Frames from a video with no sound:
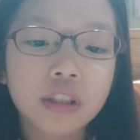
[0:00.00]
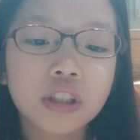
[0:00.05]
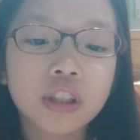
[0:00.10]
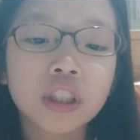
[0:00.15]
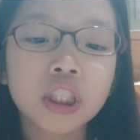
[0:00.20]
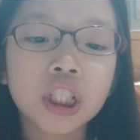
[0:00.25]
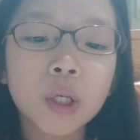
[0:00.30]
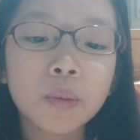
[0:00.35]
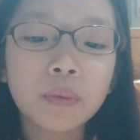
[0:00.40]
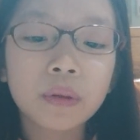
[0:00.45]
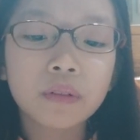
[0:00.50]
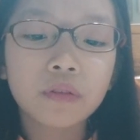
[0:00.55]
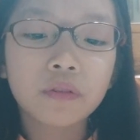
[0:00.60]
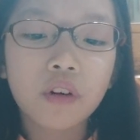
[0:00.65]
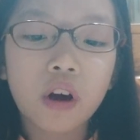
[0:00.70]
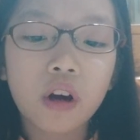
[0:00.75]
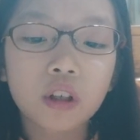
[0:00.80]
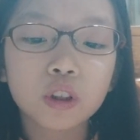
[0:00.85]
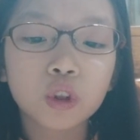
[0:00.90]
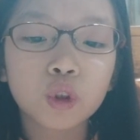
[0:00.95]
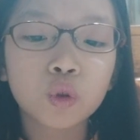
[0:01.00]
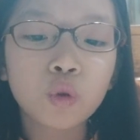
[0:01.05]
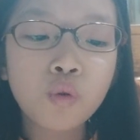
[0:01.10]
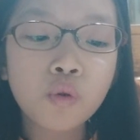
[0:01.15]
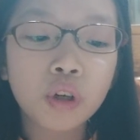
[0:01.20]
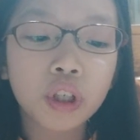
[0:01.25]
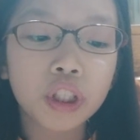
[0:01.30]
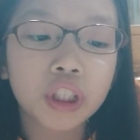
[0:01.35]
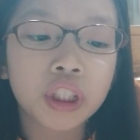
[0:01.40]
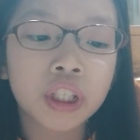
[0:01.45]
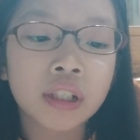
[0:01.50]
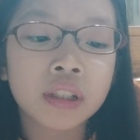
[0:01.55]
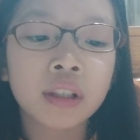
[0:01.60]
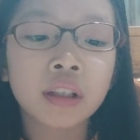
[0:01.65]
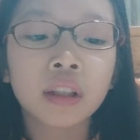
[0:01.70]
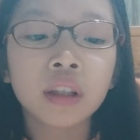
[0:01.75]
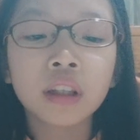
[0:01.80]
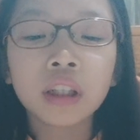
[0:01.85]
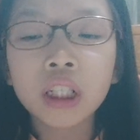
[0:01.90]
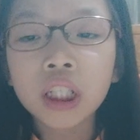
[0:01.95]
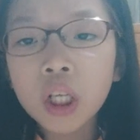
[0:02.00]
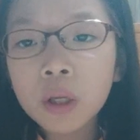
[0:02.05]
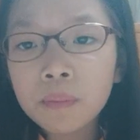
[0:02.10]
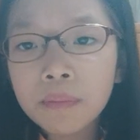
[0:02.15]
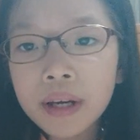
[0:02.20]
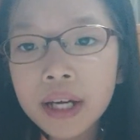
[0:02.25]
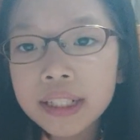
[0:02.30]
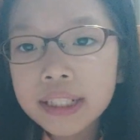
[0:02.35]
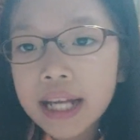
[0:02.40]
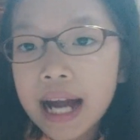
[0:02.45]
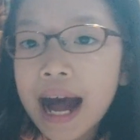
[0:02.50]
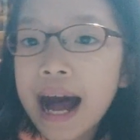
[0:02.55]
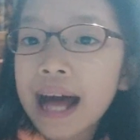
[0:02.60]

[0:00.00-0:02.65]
stupid frock tore just a little bit